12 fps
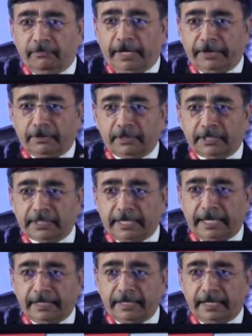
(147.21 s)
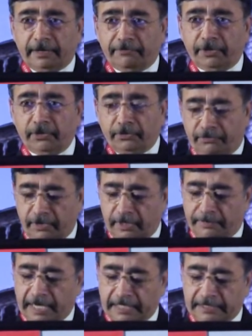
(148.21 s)
Why not generate that revenue if
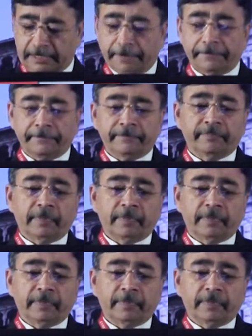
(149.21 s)
you are practicing?